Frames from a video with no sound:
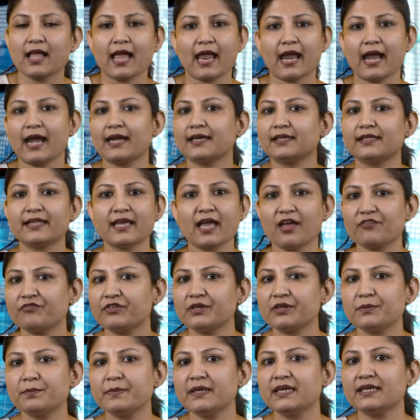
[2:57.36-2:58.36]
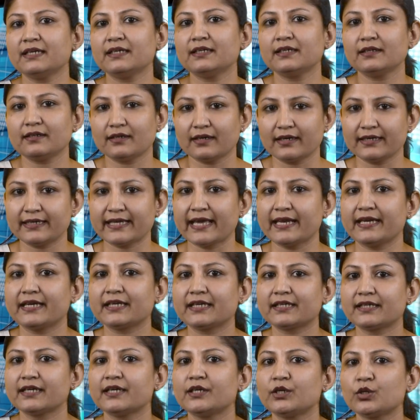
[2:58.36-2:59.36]
And they haven't been
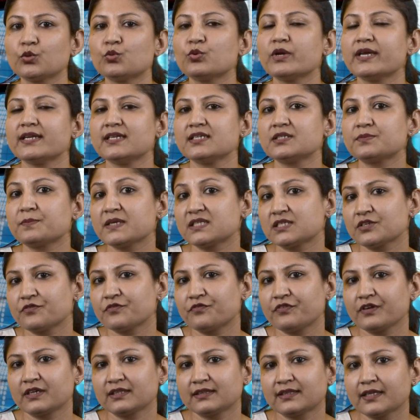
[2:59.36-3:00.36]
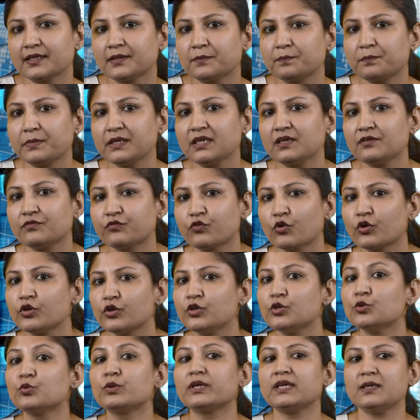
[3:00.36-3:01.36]
directed to any specific therapy for
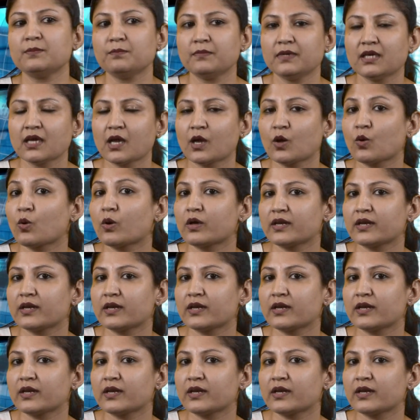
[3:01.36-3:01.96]
leukemia or